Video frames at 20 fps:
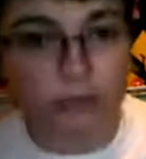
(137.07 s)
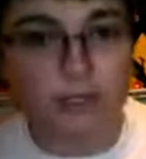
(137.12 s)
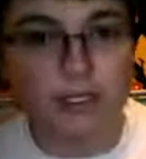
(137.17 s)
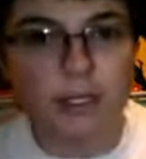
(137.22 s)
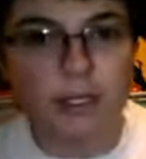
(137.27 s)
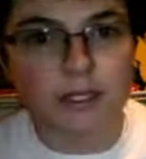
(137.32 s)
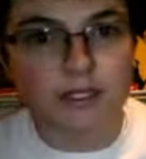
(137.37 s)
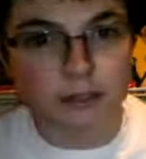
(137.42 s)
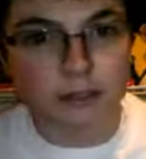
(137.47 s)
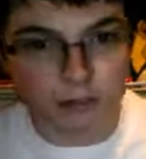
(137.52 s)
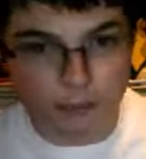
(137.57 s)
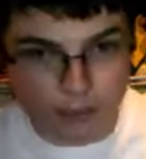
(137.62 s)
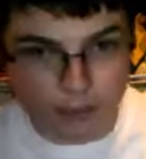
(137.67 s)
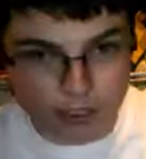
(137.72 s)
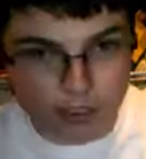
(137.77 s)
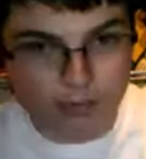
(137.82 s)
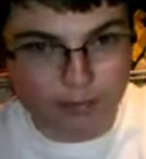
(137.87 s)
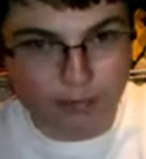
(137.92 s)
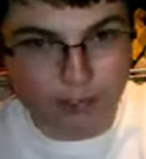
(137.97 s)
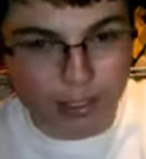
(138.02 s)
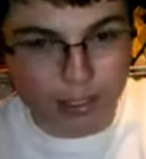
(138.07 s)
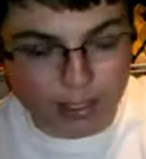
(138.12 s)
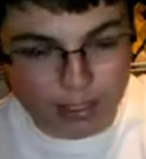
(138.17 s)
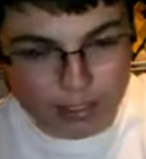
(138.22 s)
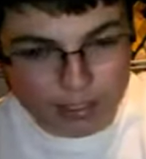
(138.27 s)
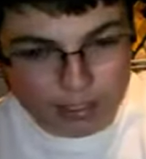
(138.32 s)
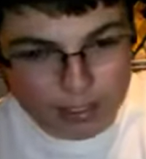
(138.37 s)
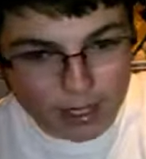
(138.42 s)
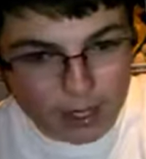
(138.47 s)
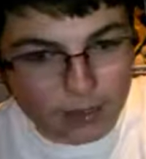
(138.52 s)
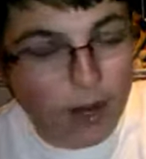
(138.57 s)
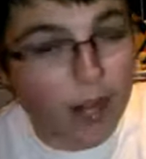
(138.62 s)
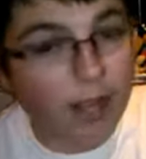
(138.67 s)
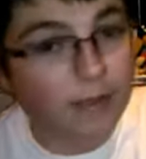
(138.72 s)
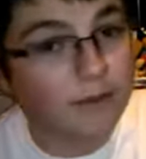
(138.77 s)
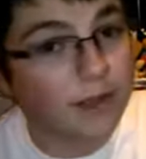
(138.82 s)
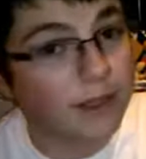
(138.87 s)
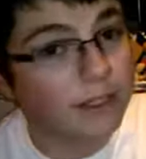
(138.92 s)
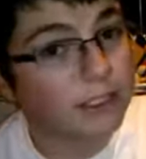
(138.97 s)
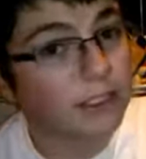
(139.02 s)
to Disc Replay. Now,
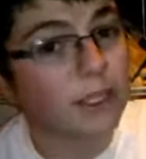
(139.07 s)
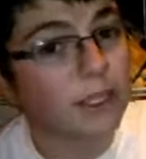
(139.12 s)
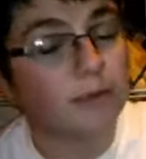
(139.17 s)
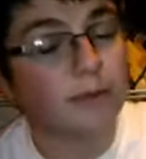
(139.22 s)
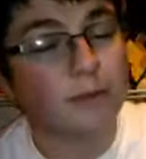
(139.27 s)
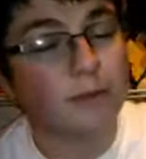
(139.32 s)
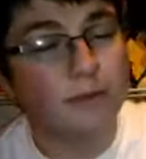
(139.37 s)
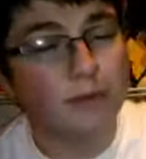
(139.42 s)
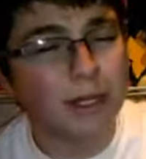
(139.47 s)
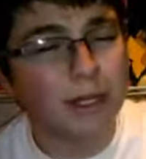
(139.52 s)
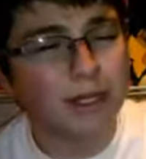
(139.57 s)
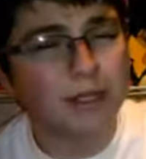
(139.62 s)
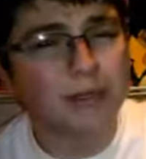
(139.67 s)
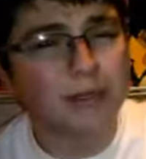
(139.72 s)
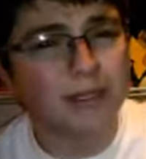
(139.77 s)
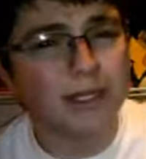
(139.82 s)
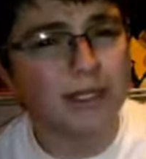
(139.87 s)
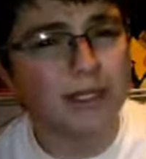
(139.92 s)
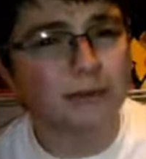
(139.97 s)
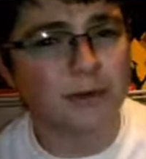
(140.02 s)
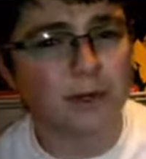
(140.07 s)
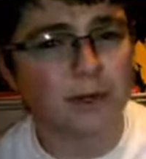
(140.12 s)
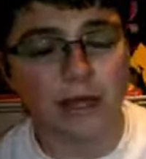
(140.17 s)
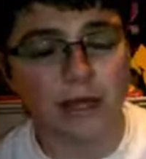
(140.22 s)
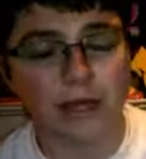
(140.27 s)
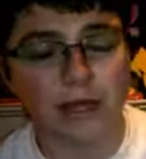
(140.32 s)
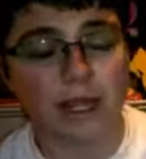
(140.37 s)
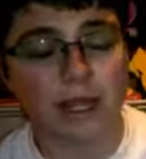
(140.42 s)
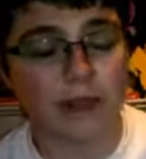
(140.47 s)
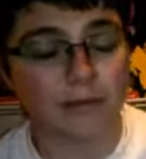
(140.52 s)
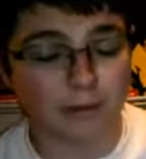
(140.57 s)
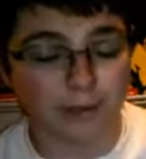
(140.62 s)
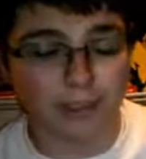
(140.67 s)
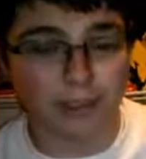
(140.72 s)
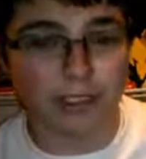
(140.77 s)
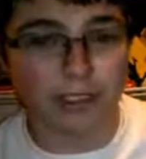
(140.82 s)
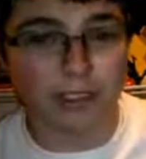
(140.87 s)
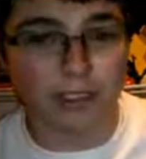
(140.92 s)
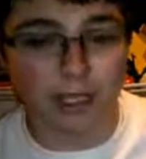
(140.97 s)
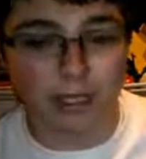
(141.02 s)
I've actually never been to a Disc Replay, and I've
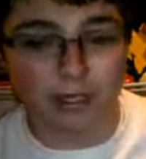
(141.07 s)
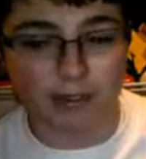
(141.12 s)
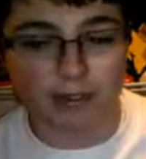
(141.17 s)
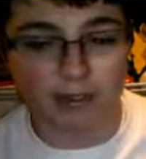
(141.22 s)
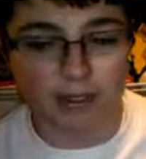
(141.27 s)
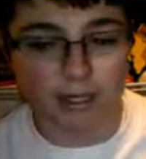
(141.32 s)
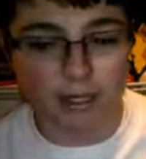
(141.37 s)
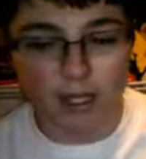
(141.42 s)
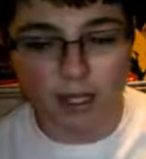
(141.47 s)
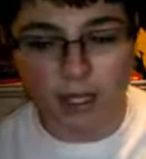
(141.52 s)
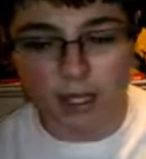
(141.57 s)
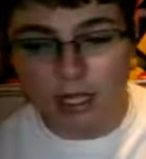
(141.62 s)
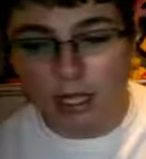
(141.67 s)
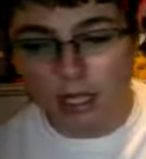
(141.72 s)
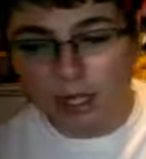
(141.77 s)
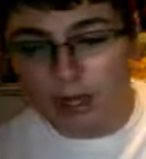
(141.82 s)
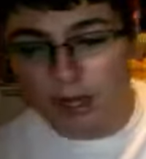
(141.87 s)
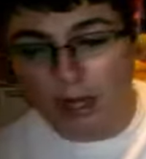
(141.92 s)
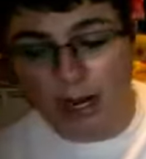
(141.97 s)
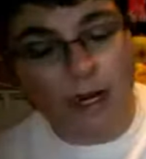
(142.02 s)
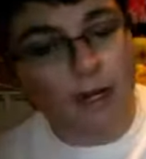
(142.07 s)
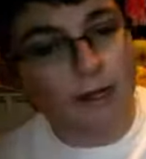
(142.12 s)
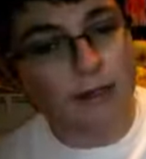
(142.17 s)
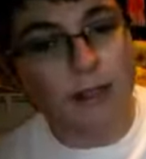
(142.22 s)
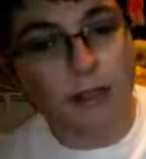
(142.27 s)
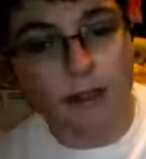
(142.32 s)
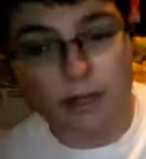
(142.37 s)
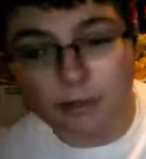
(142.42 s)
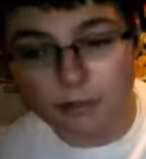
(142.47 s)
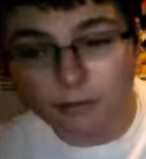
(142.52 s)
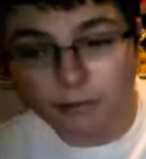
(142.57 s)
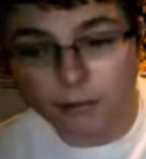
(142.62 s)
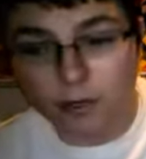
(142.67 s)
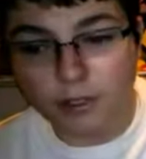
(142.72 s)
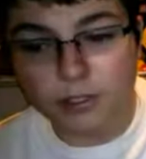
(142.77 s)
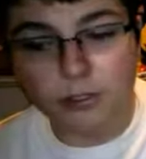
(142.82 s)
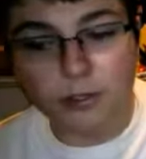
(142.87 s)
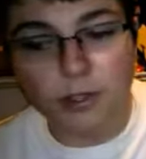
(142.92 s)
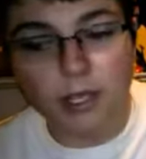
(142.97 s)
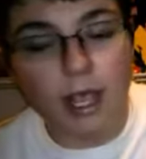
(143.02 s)
heard good things. And I got to tell you,
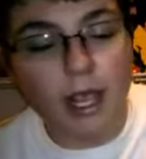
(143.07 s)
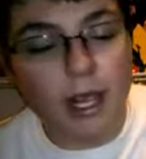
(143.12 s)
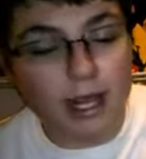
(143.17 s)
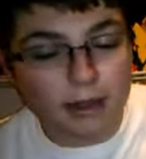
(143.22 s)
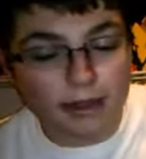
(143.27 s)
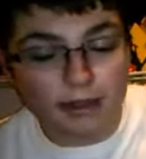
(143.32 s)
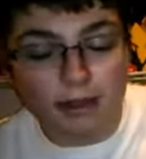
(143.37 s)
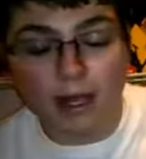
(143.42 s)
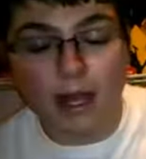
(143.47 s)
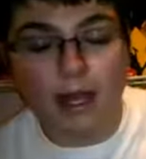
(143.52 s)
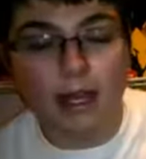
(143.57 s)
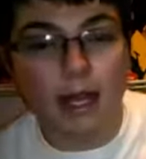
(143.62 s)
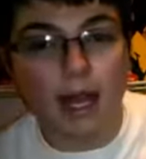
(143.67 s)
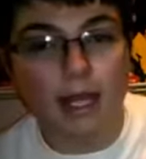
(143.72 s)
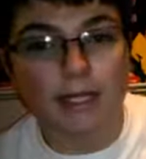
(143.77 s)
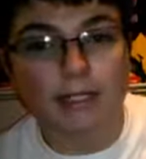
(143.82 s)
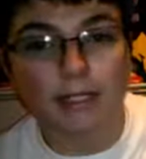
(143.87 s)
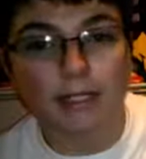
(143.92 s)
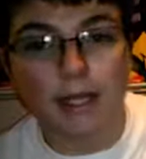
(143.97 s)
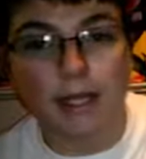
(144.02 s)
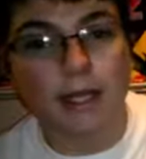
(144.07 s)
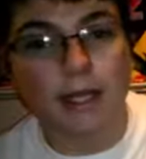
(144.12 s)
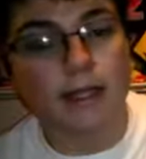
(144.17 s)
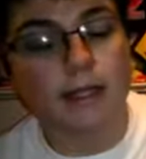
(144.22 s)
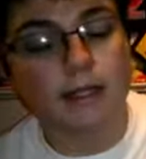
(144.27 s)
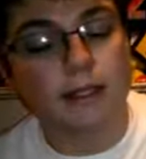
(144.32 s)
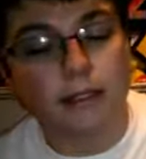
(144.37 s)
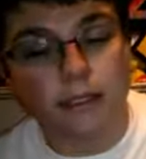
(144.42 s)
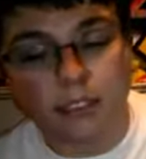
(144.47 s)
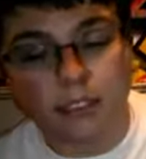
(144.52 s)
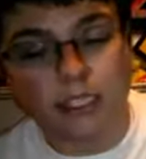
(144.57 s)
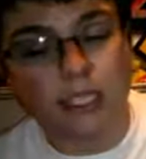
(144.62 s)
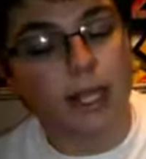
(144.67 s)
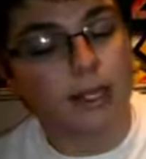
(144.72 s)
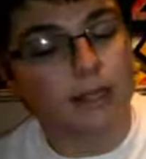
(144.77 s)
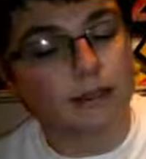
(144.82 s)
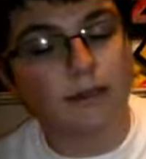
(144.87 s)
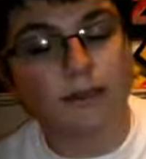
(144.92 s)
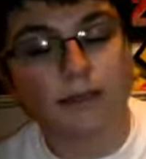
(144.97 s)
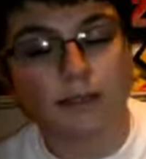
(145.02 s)
before I show you anything I got today,
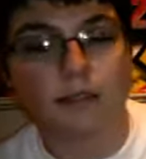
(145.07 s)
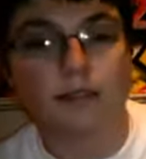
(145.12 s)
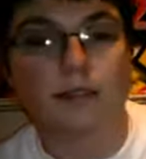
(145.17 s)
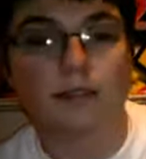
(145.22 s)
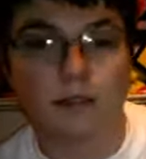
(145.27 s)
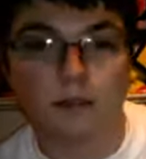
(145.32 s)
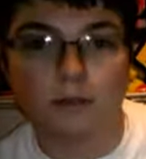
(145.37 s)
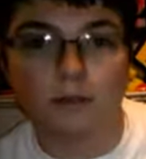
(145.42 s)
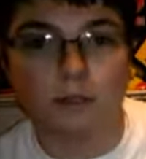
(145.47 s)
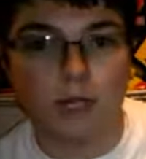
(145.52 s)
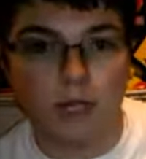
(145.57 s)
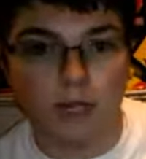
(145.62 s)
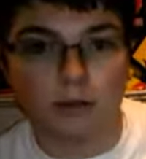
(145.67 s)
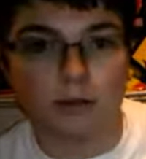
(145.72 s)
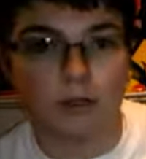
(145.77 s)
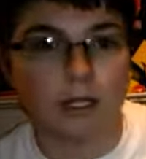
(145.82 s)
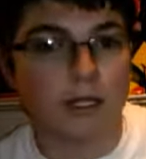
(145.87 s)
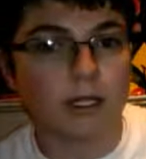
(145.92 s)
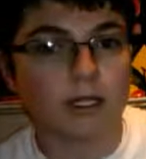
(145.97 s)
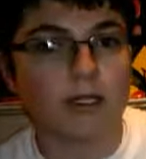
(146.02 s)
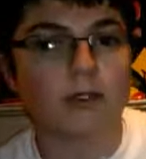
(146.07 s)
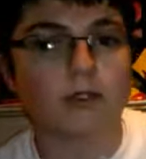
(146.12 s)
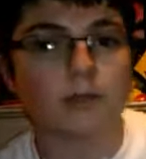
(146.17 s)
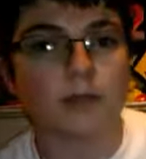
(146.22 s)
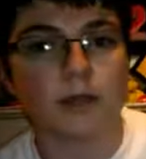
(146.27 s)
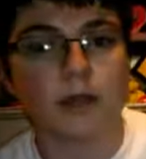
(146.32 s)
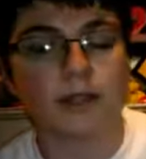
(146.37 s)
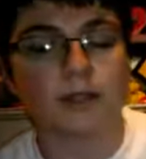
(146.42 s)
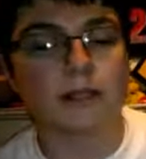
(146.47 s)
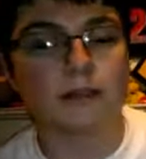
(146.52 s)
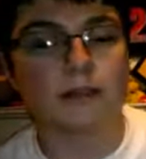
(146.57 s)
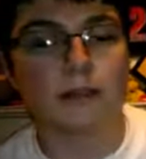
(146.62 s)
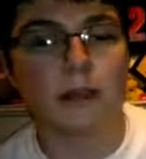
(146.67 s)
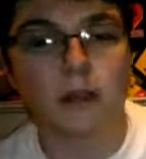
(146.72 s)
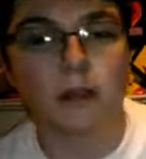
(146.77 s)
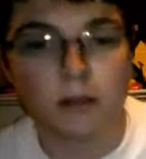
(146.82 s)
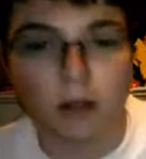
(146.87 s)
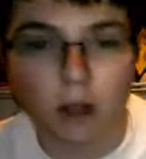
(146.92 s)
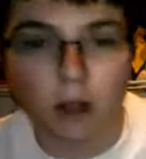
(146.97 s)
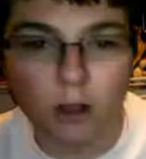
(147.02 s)
check this store out. Their prices
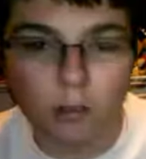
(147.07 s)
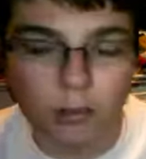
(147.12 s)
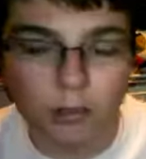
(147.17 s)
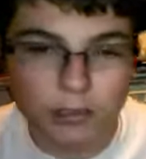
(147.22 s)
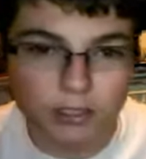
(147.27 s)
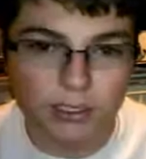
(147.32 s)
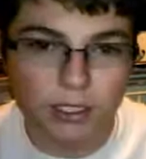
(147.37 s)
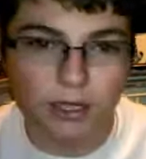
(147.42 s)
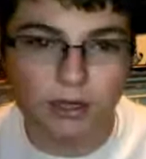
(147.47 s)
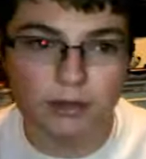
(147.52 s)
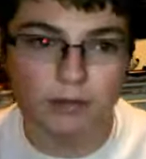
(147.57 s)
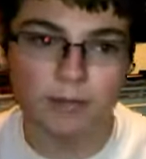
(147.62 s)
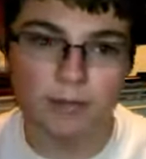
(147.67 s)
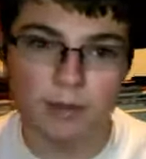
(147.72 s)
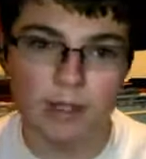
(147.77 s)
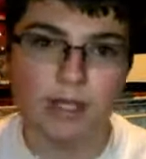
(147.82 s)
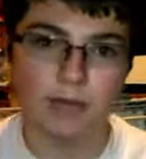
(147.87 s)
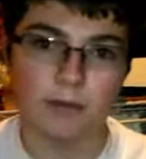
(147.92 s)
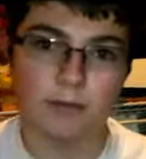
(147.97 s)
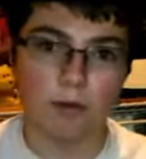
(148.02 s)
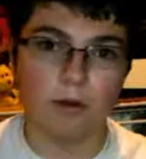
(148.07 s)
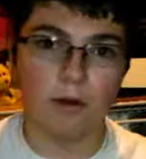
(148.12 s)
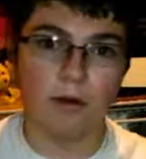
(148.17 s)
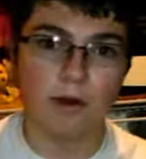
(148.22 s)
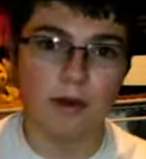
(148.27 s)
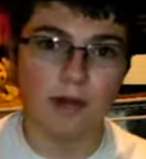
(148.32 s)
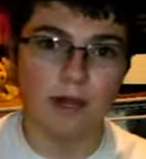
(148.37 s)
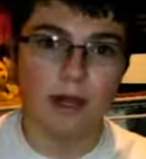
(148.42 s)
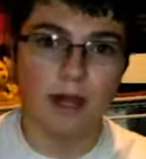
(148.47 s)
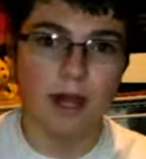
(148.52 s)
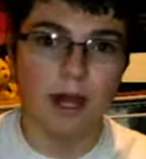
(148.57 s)
are almost unbeatable.